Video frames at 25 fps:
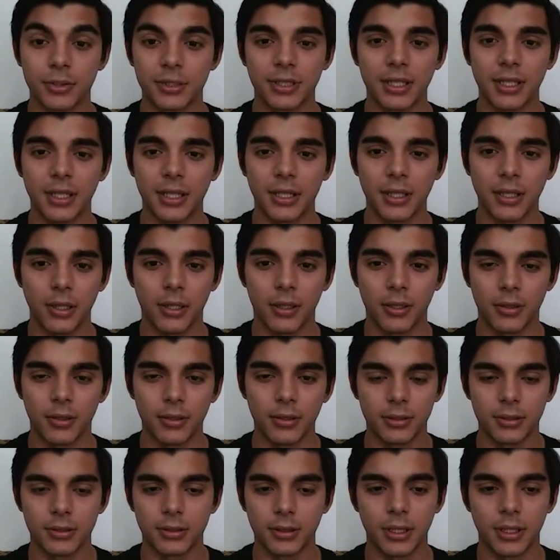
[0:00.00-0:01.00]
today
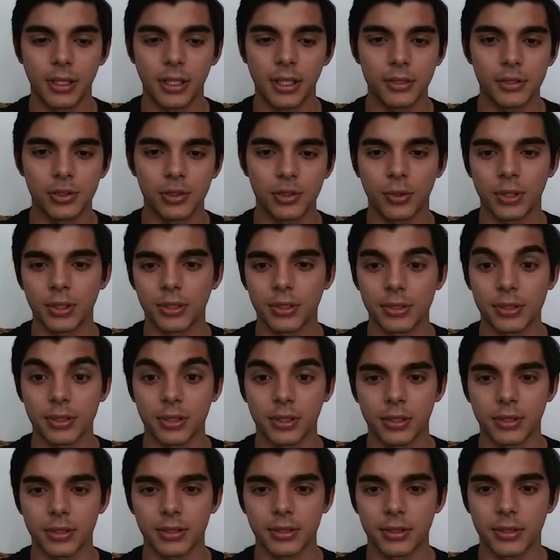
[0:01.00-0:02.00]
I just want to
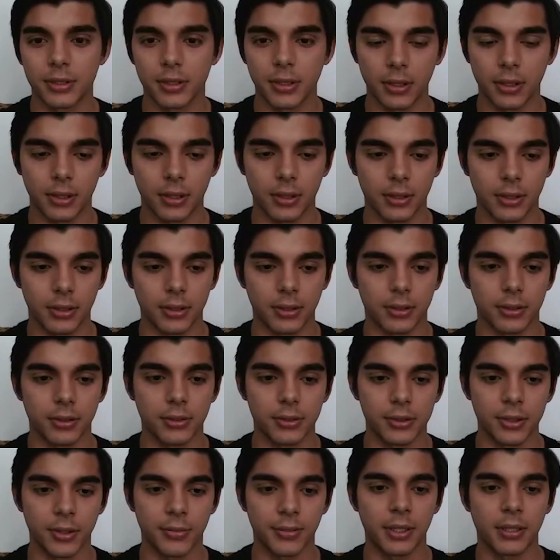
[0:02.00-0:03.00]
discuss
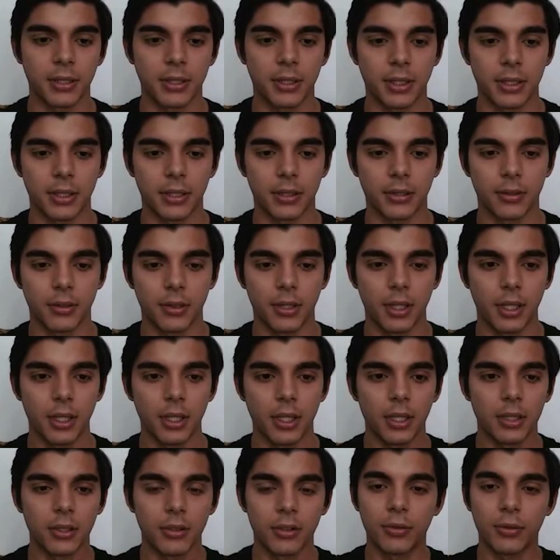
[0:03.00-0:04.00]
something that
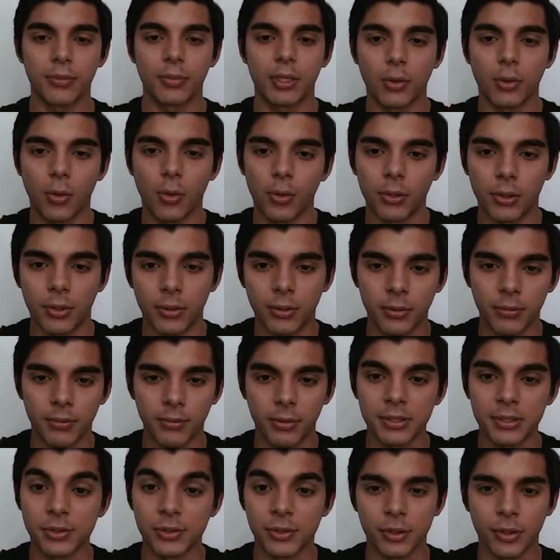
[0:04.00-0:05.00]
could be
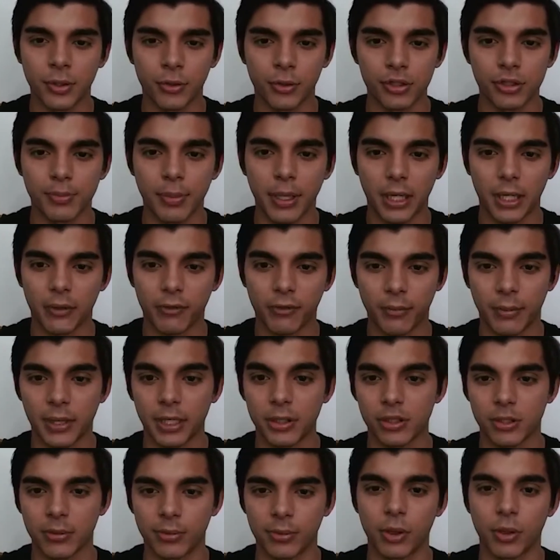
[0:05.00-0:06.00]
holding business owners back from
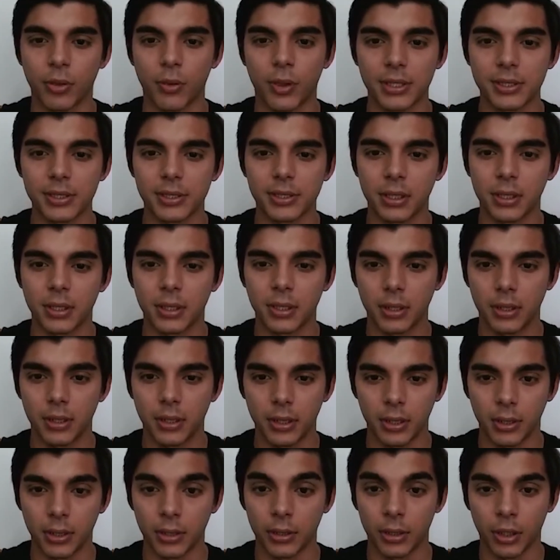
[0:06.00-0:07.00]
actually progressing
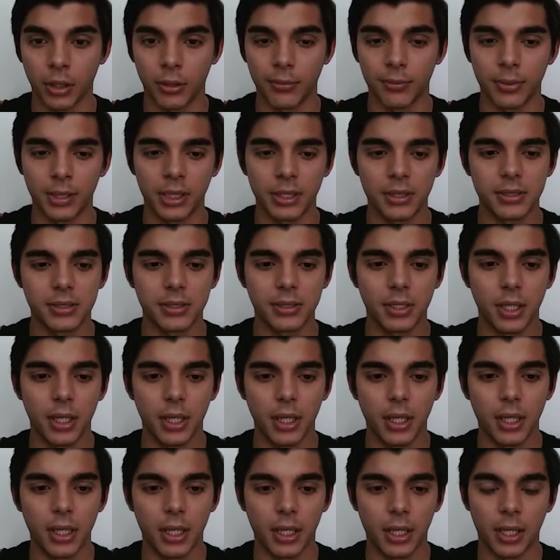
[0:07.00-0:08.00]
in their companies
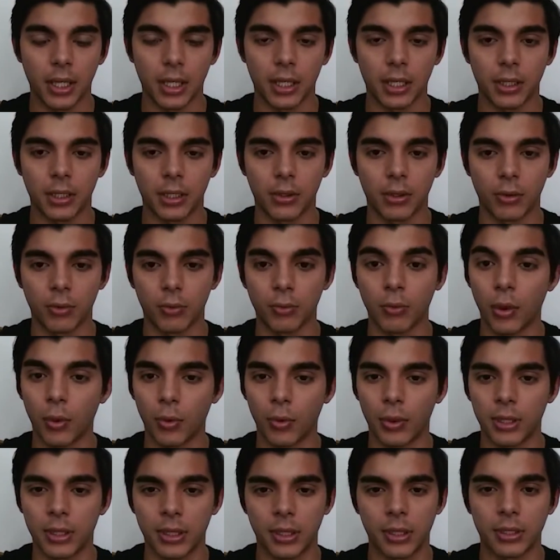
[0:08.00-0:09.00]
and
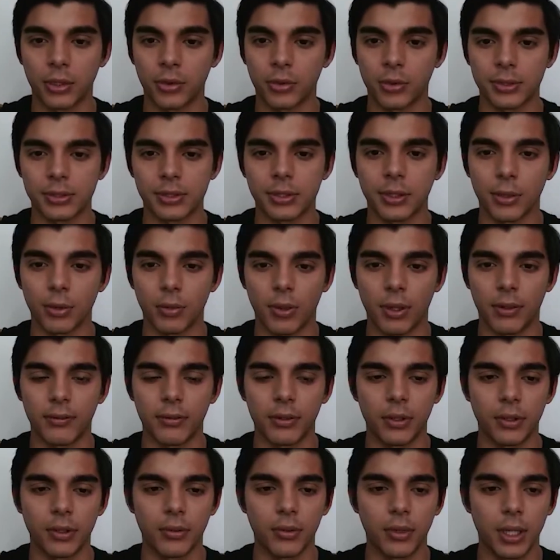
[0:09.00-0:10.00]
growing and increasing their
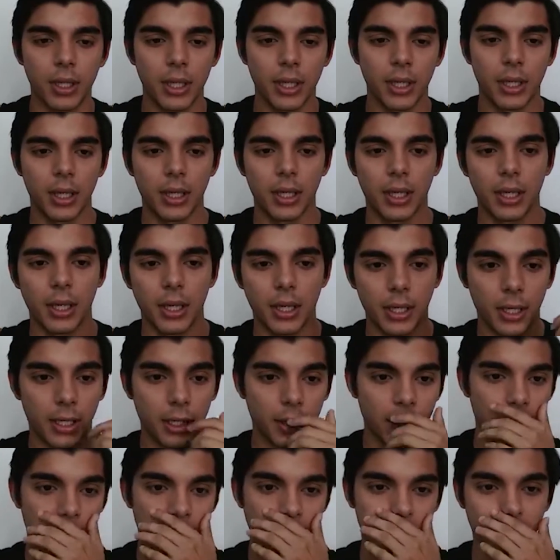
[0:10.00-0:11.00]
revenue.
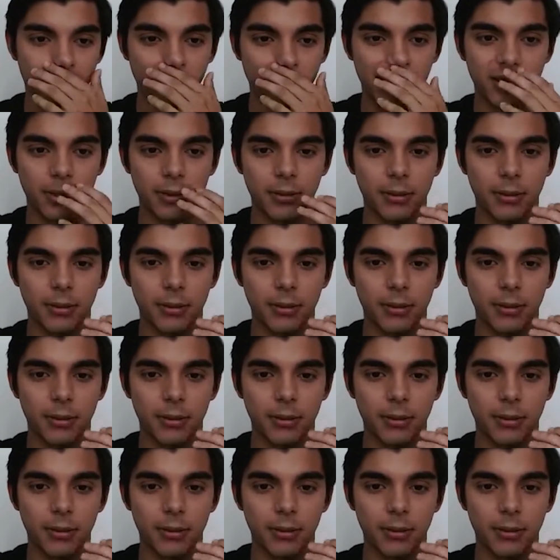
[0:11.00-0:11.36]
And